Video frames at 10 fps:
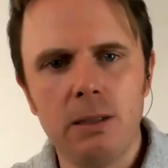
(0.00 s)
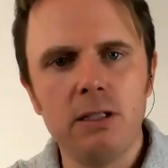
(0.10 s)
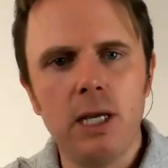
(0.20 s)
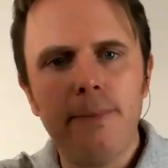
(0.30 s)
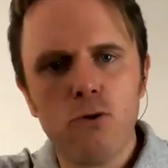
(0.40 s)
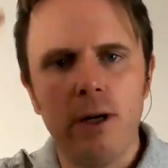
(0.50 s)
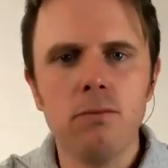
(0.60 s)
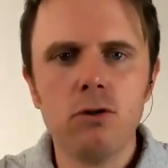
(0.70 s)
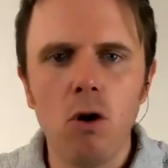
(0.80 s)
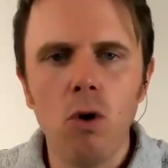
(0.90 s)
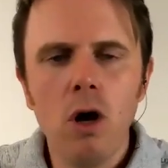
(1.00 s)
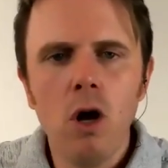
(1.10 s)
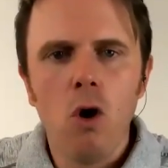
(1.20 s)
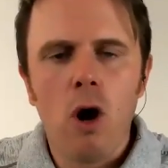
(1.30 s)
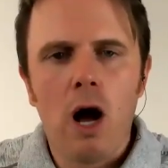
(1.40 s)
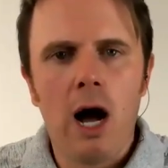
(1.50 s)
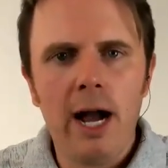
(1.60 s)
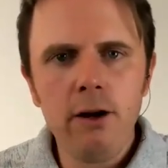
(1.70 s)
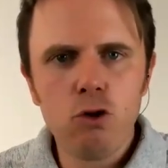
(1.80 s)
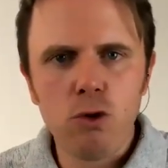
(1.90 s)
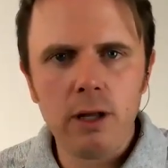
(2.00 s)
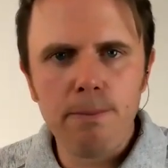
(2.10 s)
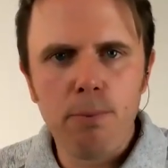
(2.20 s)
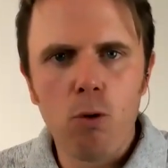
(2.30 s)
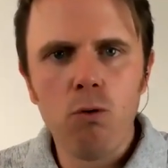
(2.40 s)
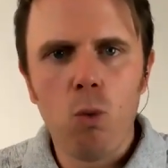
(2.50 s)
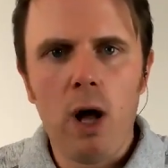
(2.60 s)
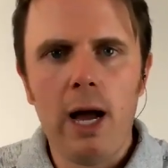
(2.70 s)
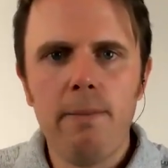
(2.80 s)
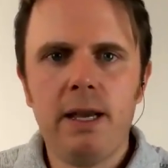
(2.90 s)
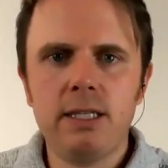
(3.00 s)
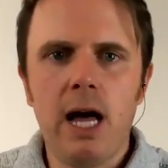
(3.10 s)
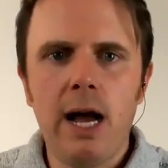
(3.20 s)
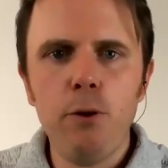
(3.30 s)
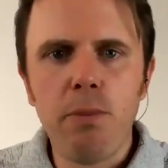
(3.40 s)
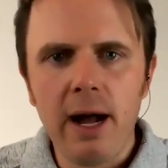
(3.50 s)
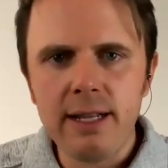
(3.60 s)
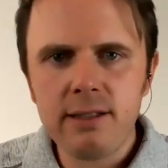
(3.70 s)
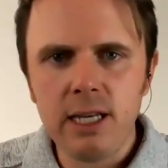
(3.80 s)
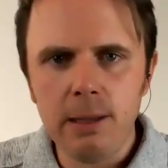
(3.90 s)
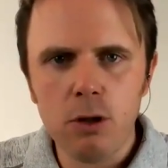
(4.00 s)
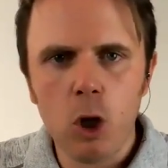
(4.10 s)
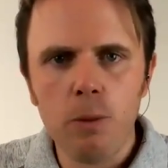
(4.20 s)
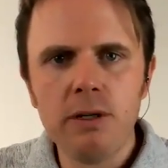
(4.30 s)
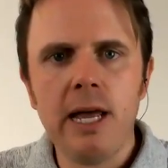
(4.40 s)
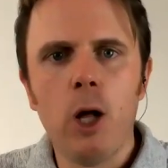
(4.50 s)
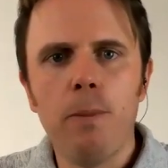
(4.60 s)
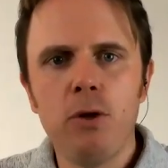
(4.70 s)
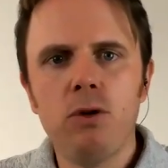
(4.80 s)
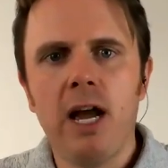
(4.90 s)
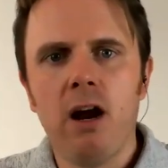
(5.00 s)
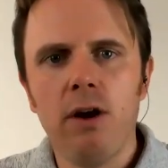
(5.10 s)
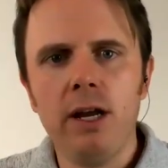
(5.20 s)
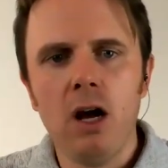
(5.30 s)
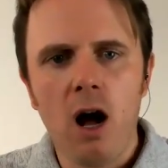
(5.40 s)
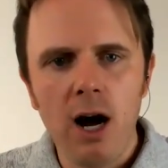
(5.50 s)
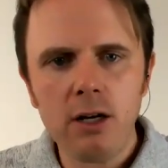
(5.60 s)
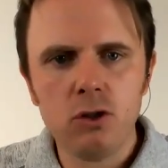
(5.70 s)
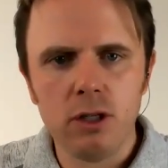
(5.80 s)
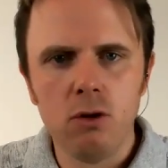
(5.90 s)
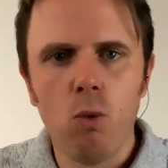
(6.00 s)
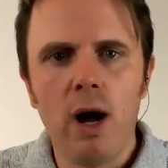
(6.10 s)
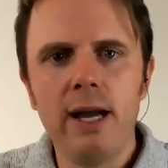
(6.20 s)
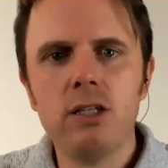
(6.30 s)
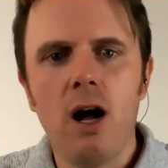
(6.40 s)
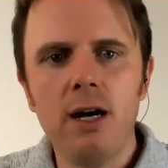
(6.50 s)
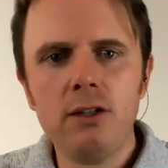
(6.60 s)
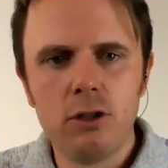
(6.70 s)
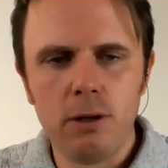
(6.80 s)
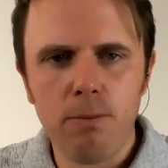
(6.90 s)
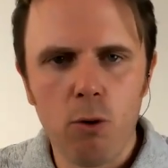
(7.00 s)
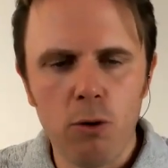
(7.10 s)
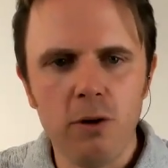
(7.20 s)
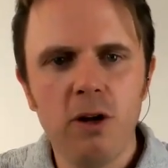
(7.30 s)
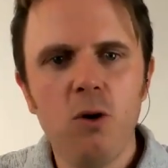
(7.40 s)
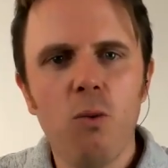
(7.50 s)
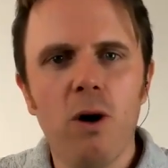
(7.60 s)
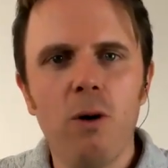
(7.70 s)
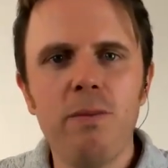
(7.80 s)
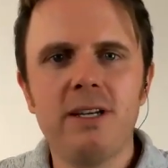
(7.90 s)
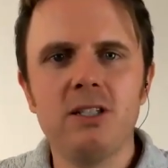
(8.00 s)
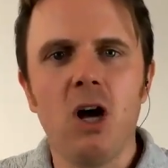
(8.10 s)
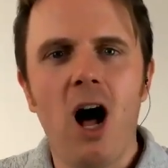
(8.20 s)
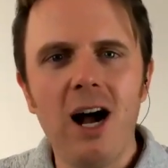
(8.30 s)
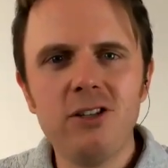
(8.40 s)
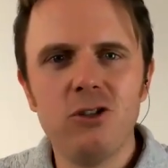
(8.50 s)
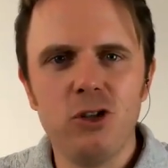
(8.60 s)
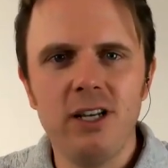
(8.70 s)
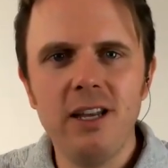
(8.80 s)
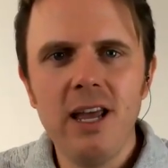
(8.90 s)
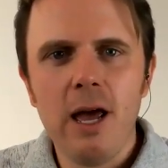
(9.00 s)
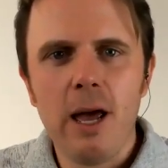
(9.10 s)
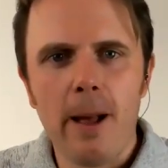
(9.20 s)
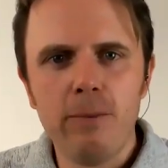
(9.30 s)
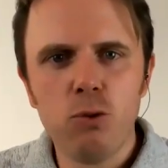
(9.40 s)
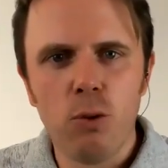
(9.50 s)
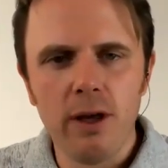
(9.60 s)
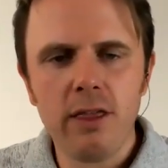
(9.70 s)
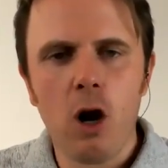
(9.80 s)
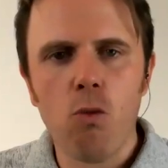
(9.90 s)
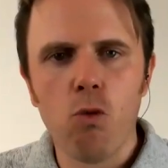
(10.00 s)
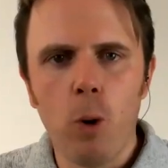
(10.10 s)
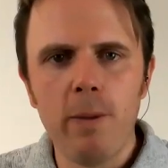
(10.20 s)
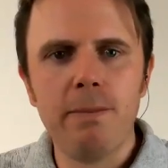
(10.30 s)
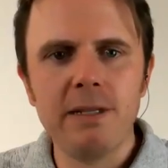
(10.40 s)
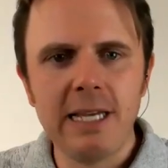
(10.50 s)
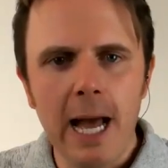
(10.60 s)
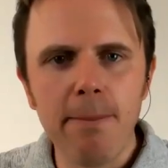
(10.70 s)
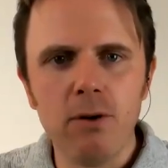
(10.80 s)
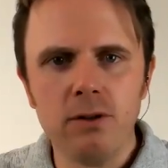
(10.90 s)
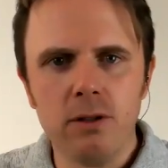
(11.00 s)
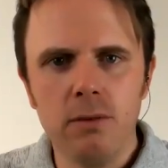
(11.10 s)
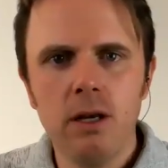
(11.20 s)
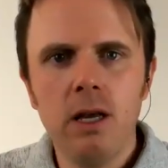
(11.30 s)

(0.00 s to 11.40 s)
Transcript: is upstream. So iron's really important. Why? Because iron binds the hemoglobin to help you carry oxygen. Why is oxygen important? Well, because oxygen helps with aerobic metabolism.